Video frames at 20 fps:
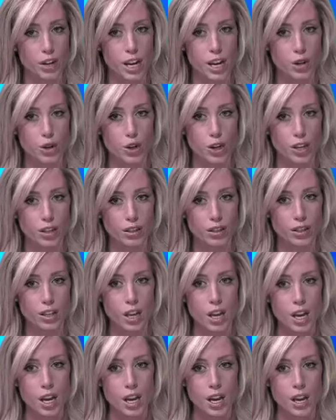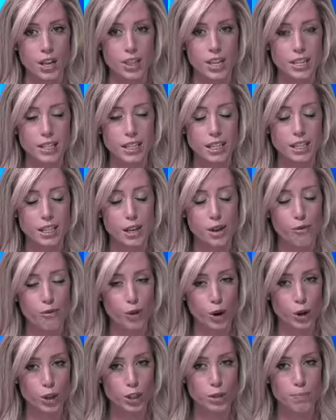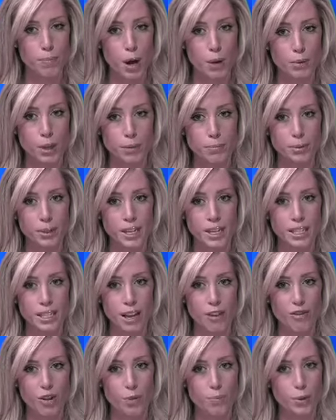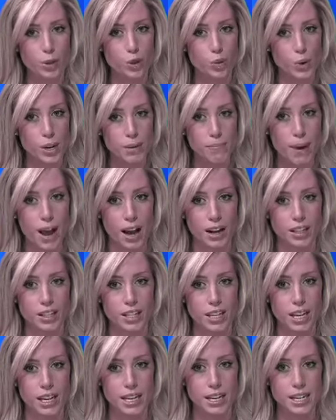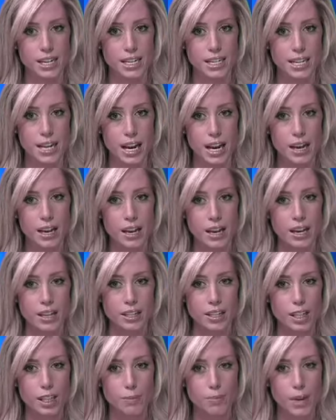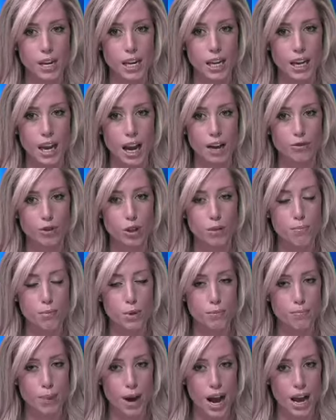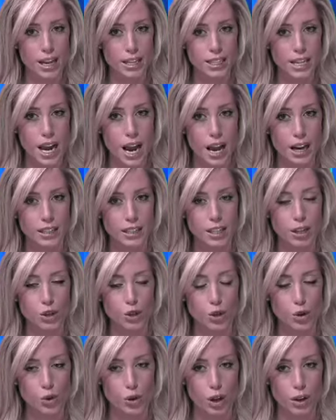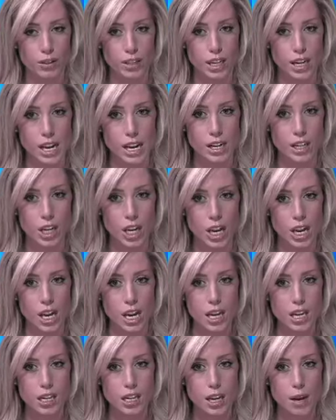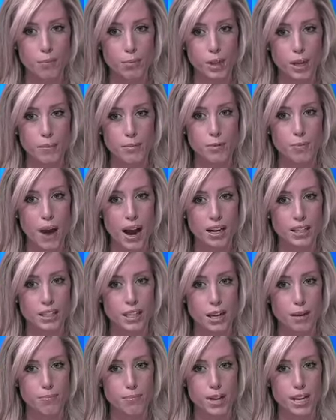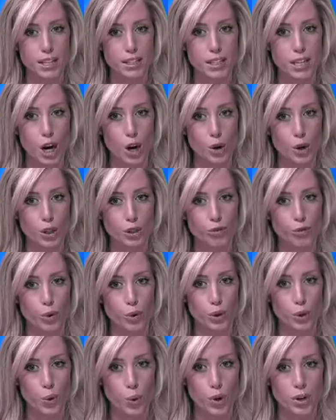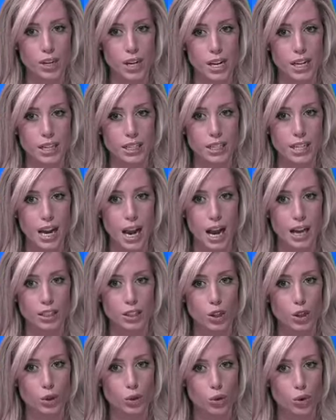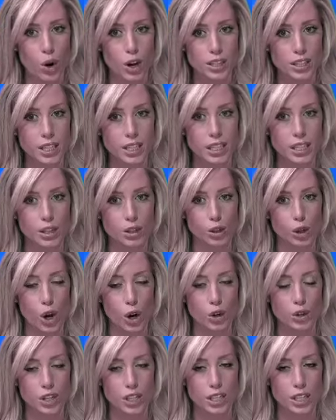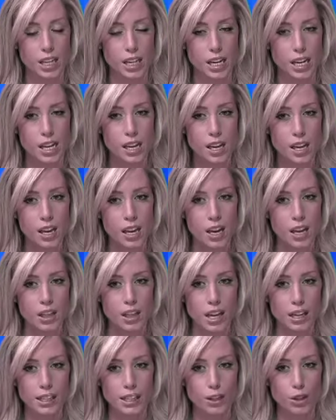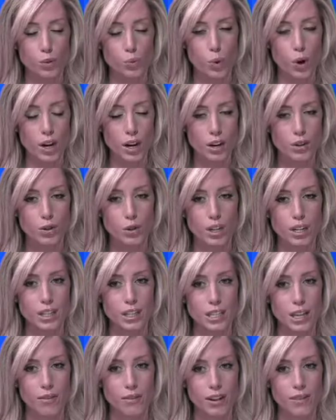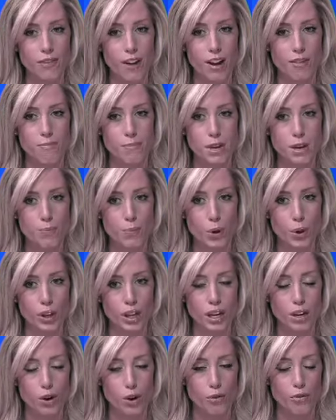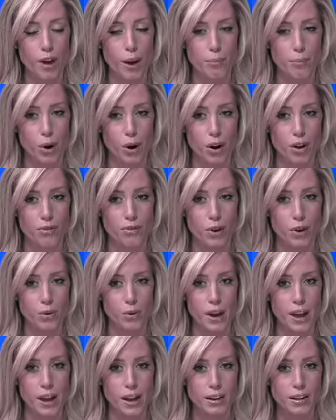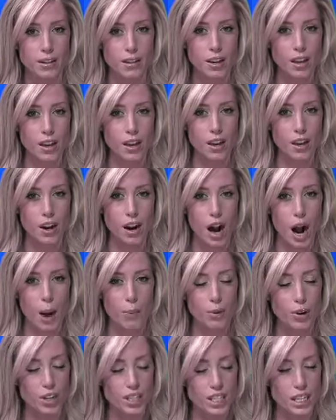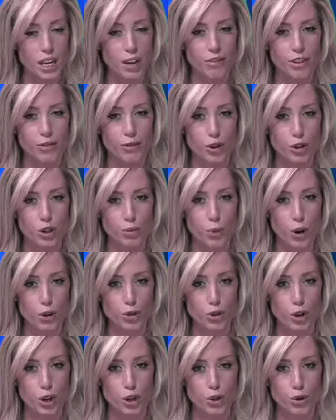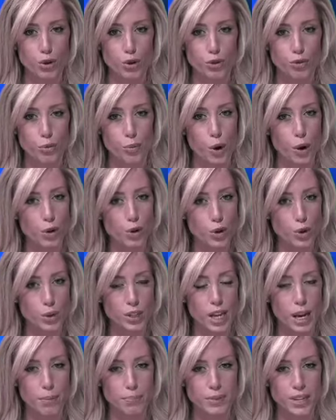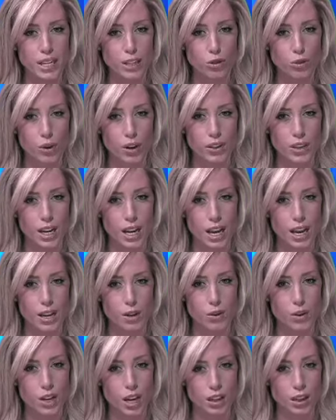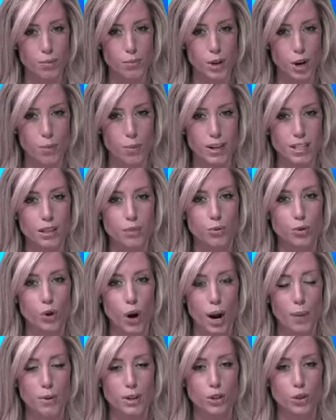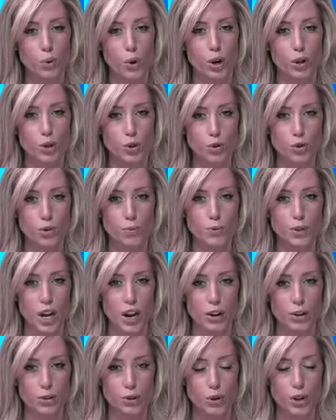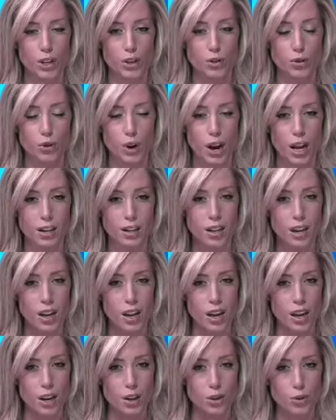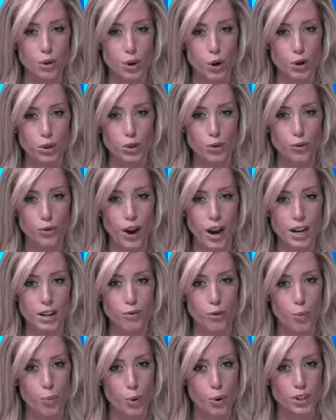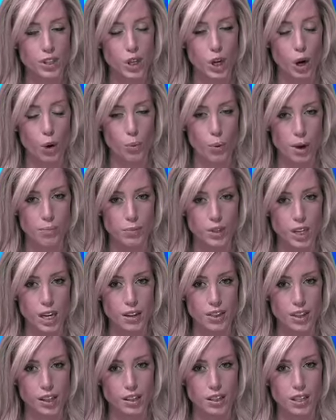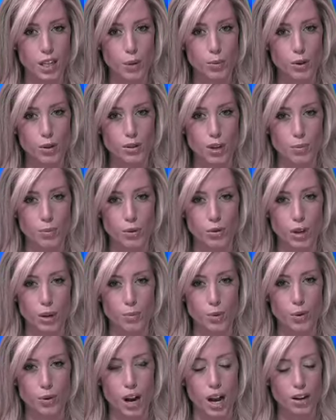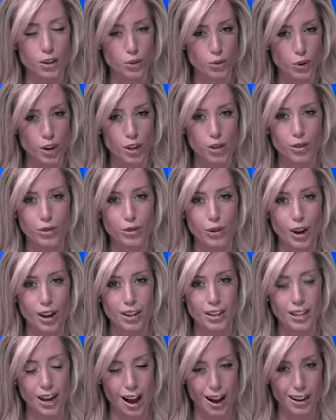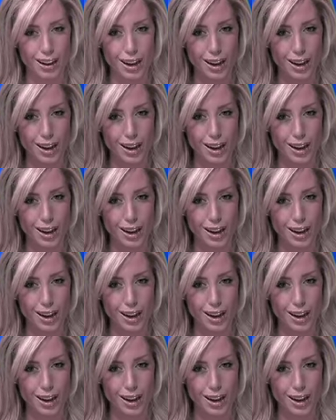nations. This is the first public peace effort between Pakistan and India since meeting after the Mumbai attacks in 2008. India blamed Pakistan-based terrorists for the coordinated attacks across India's largest city that killed 175 people in November of 2008. I'm Christy Duffy for Smart Trend News. For more news updates throughout the day, you can get them here by subscribing to our YouTube channel, Trade the Trend. You can also find reports on our website. That's www.tradethetrend.com.